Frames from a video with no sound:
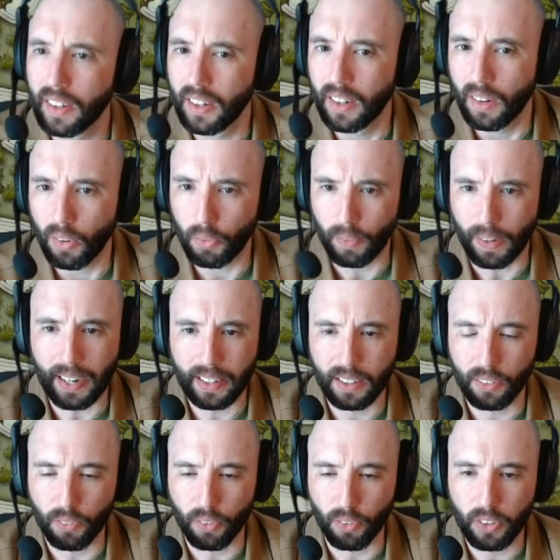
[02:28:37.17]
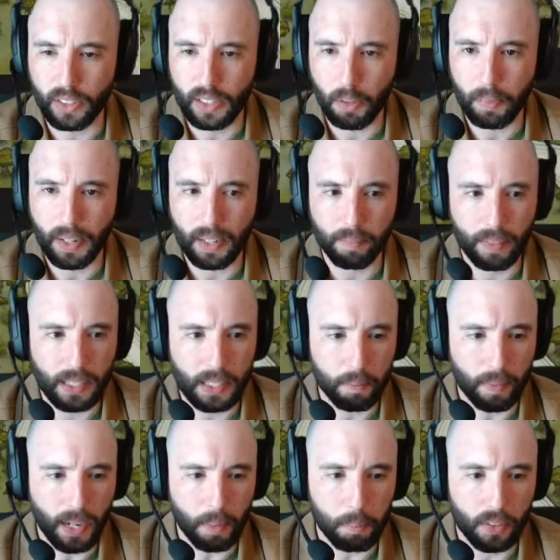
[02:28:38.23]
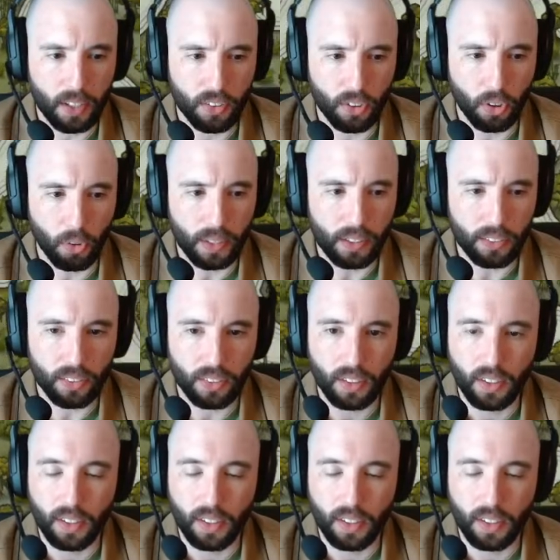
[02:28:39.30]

We're rocking and rolling here, man. Making maps as always.